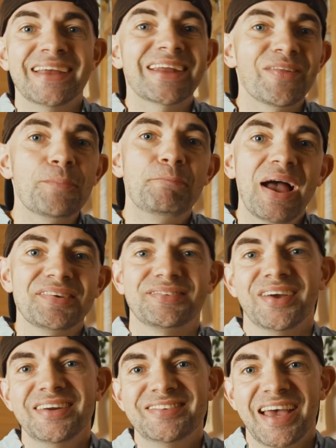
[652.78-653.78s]
Now, the best
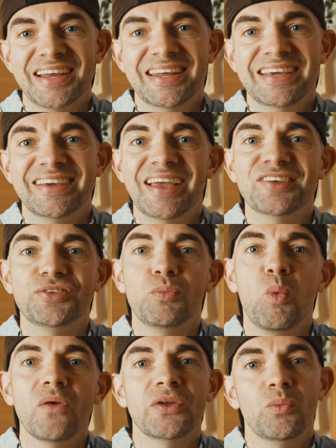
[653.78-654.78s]
study technique is the
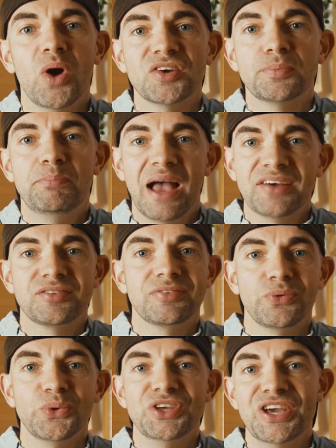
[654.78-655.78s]
one that works
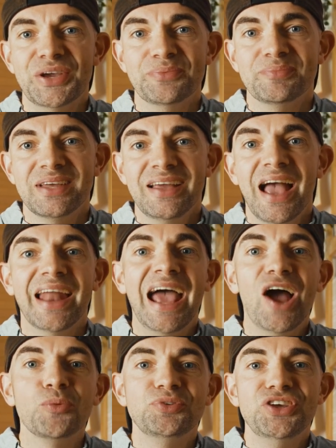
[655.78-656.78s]
best for you and
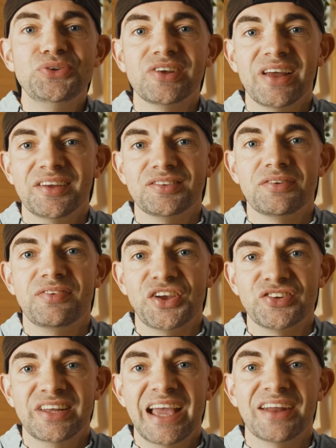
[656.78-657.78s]
helps you to learn as
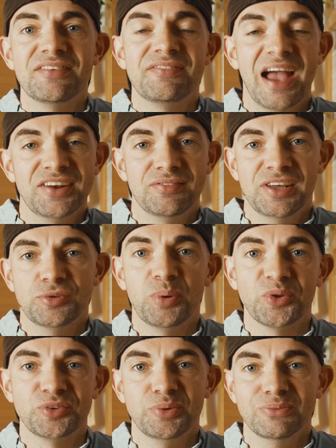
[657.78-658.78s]
efficiently and effectively as
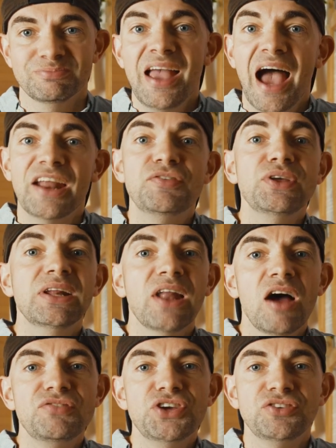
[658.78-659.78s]
possible. And if you
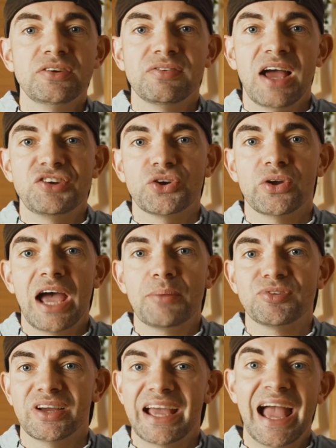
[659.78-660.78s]
love using flashcard
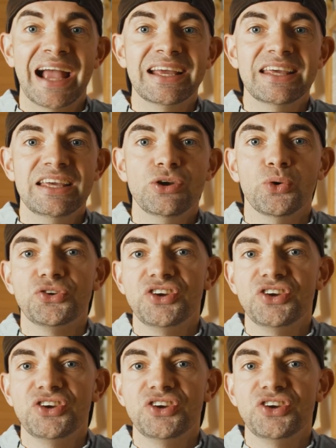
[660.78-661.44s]
apps like Anki or